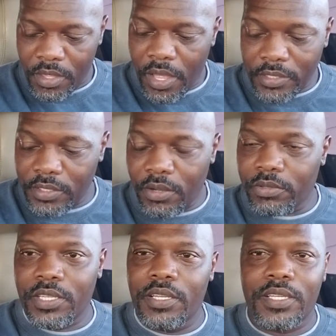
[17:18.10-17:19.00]
I said,
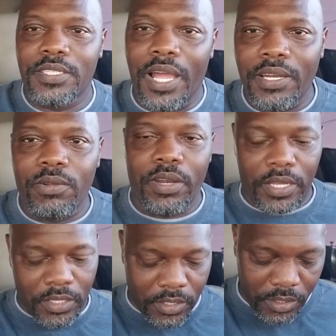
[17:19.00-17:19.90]
don't get it because I don't
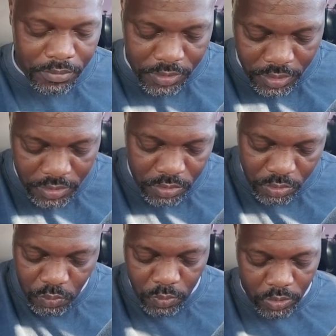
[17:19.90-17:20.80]
like it. Get it because
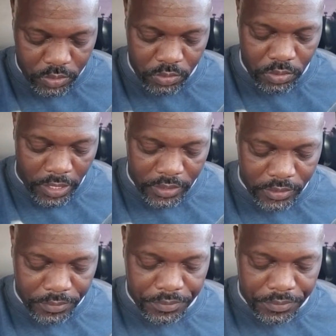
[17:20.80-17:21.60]
you like it.